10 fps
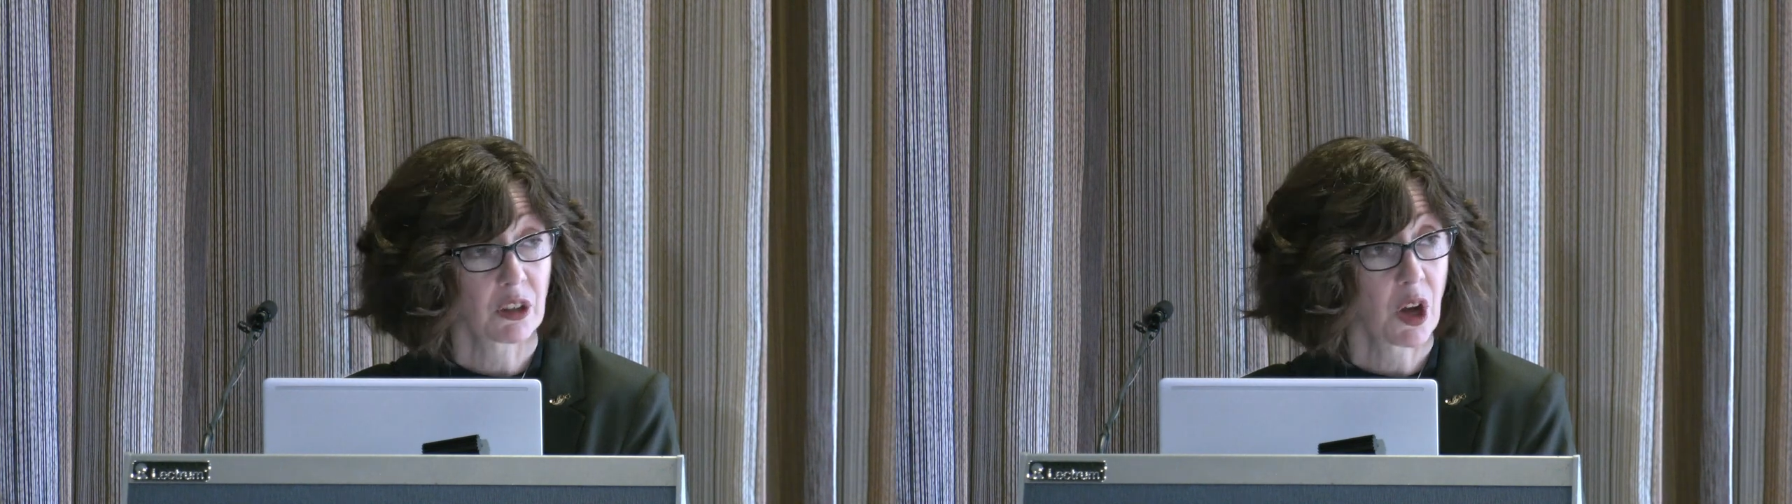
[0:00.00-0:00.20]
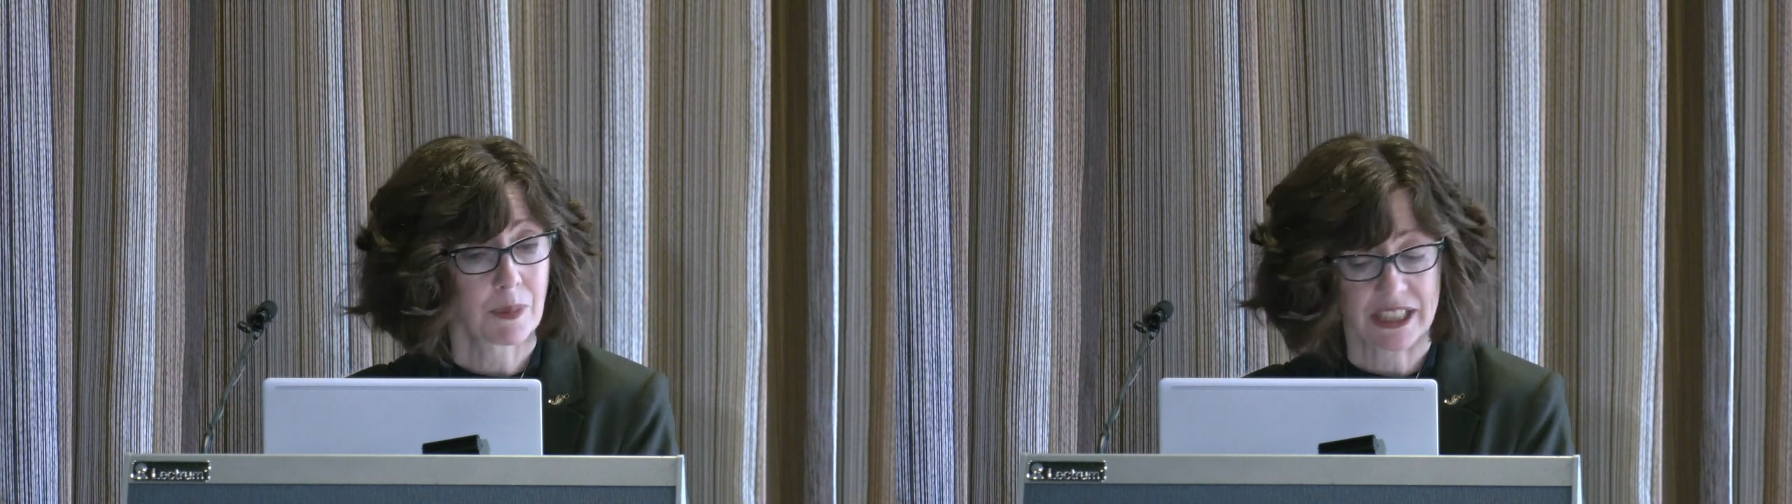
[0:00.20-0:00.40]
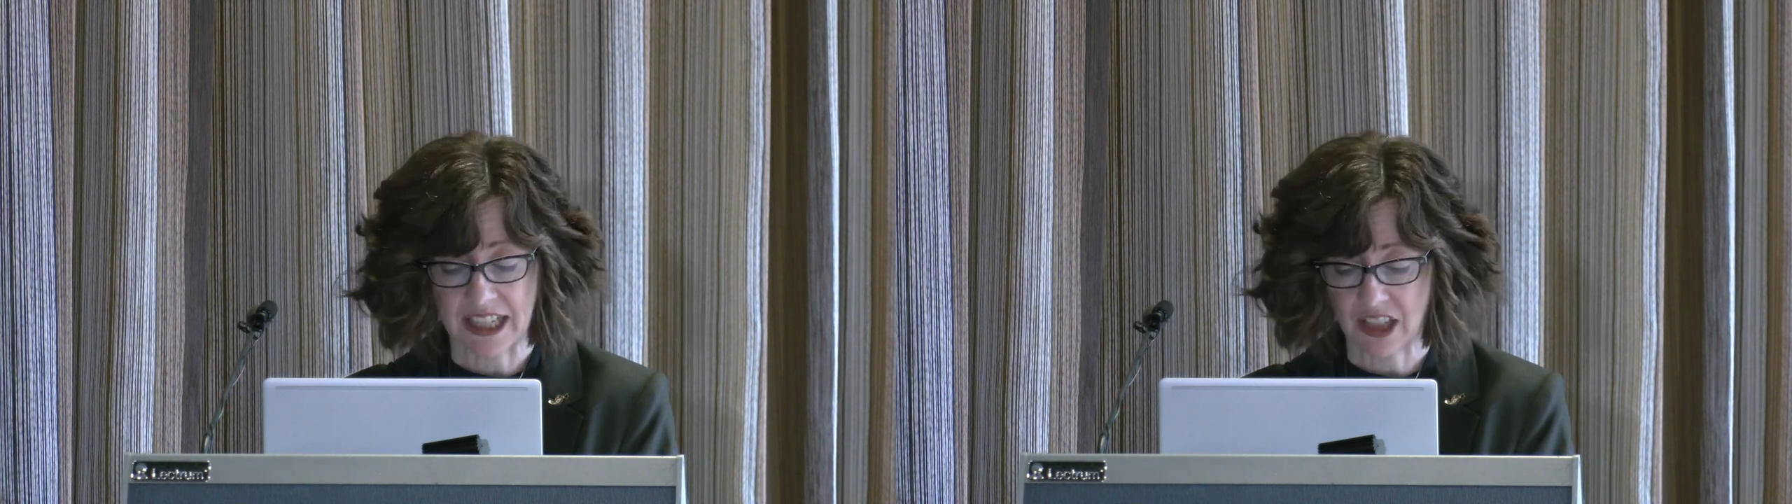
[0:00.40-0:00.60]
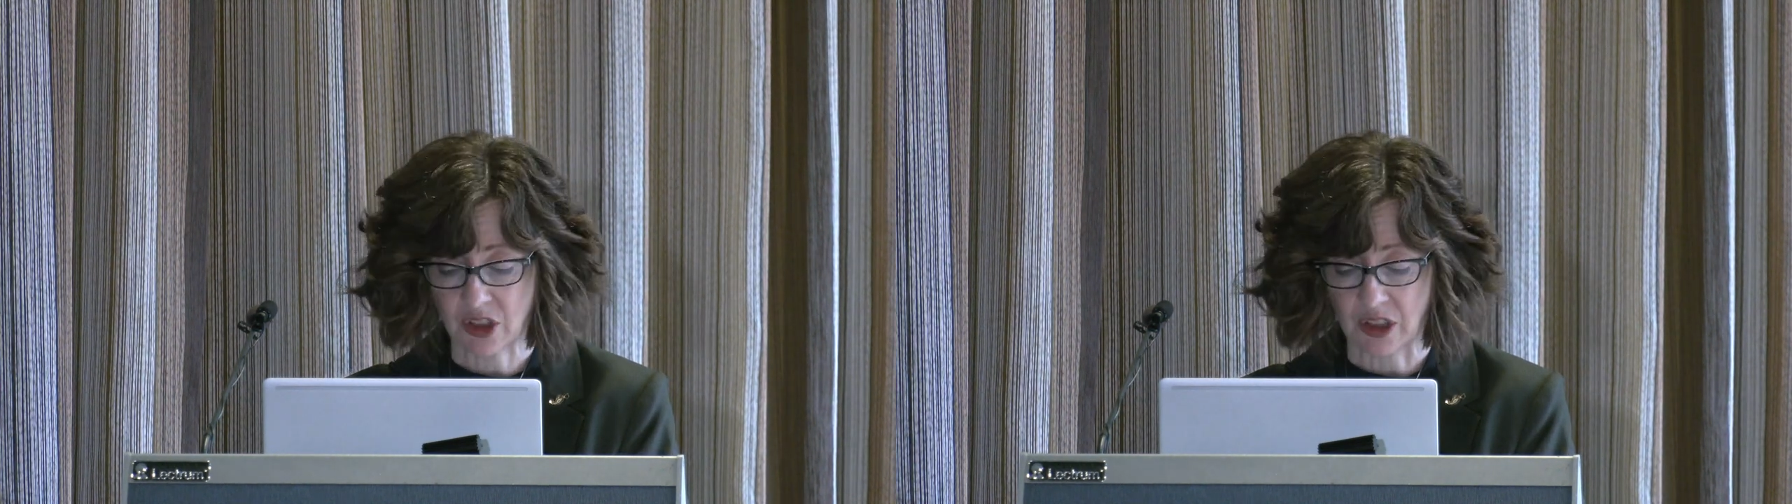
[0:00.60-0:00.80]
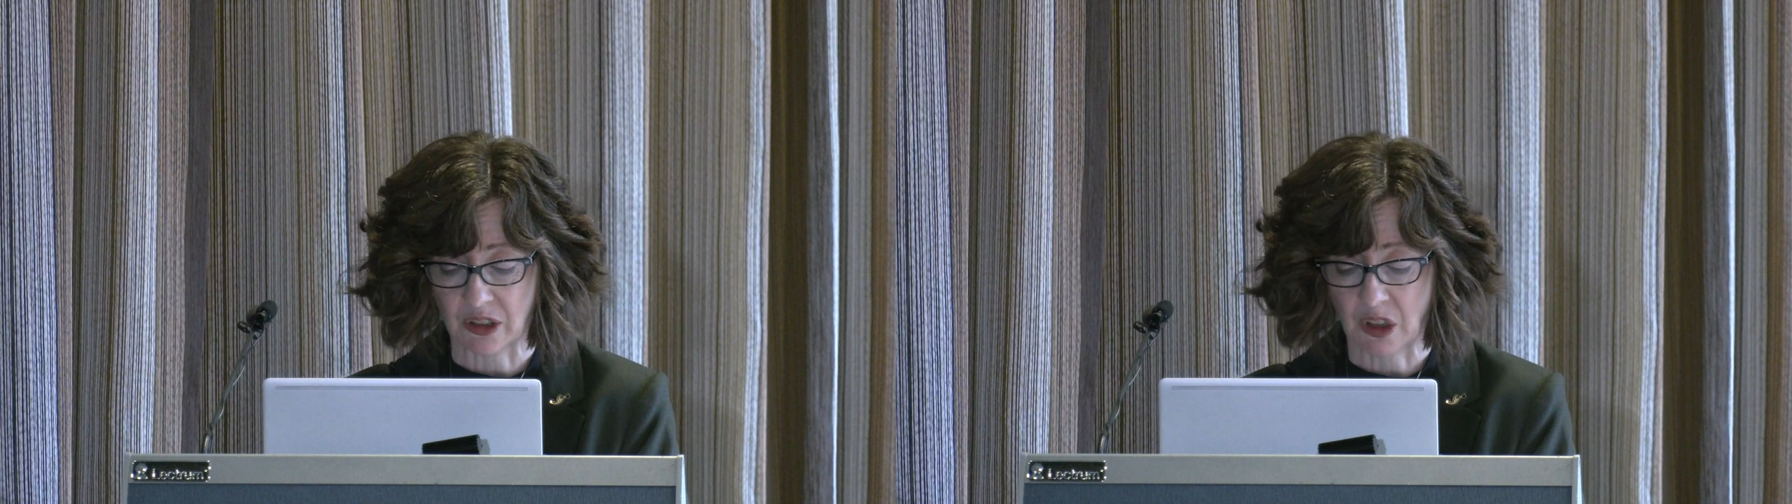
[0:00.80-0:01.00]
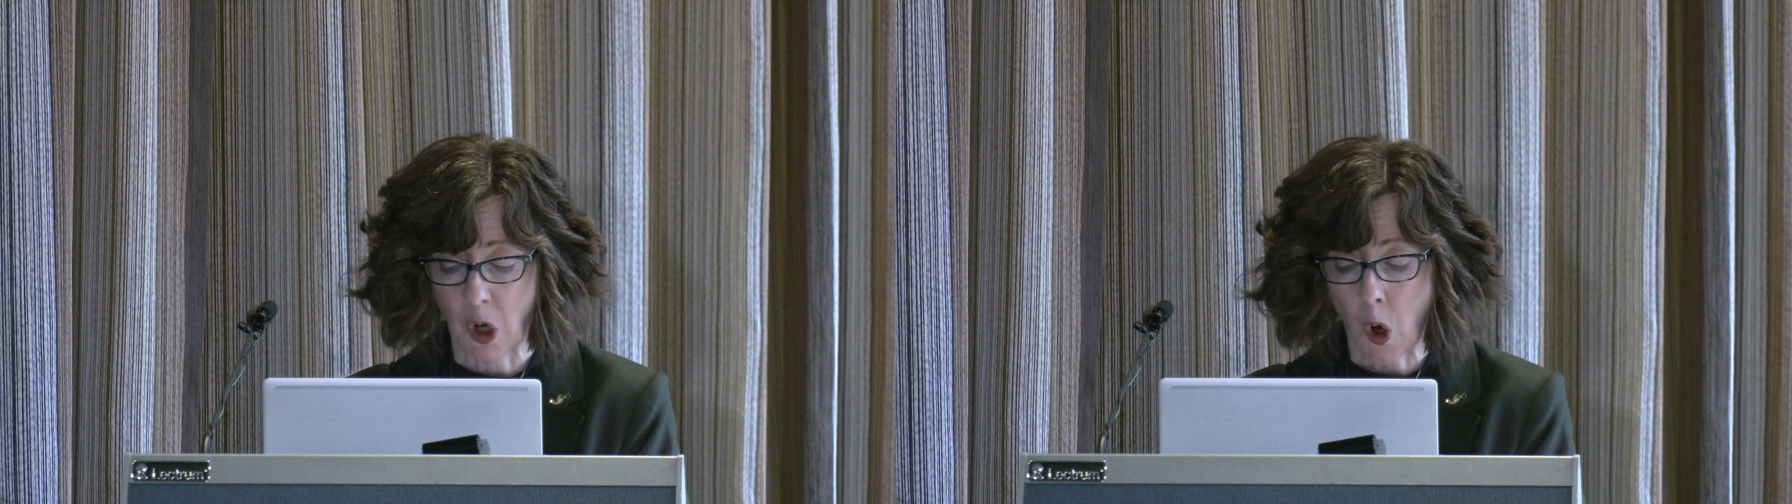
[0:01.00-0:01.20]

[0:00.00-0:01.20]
accommodation,